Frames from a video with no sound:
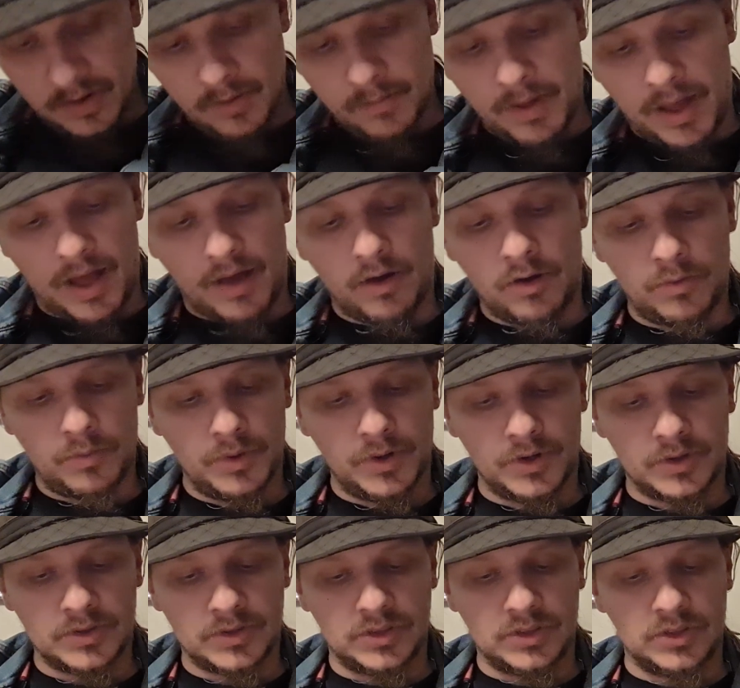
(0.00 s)
But how it
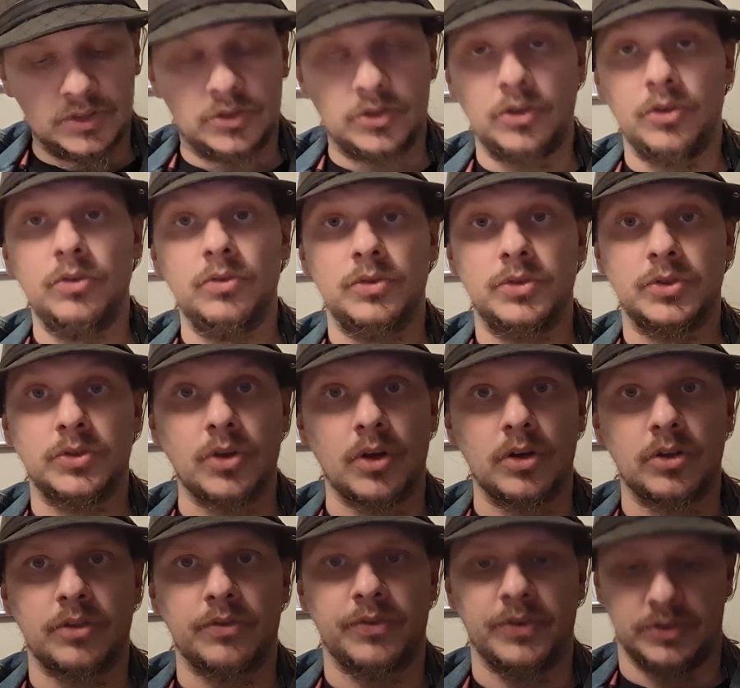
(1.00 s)
works is, so you
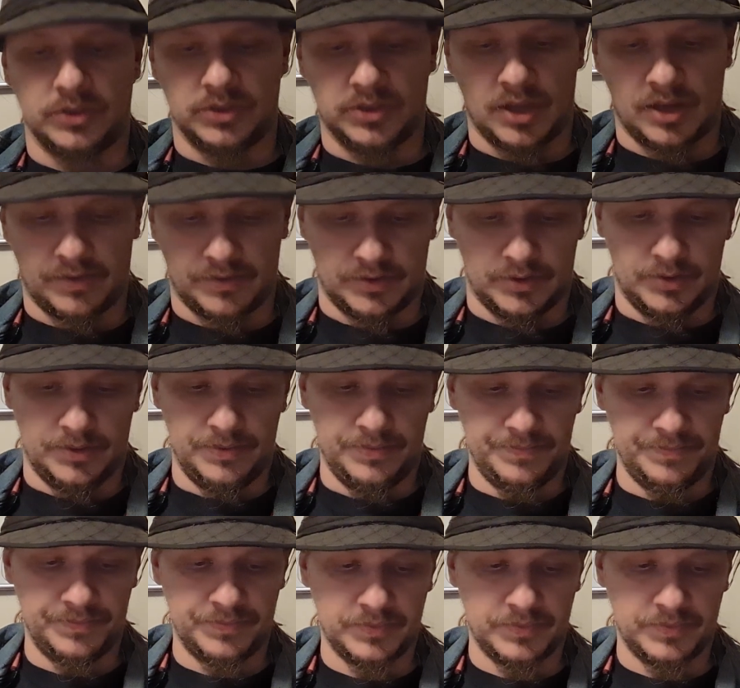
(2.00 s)
start at the first level,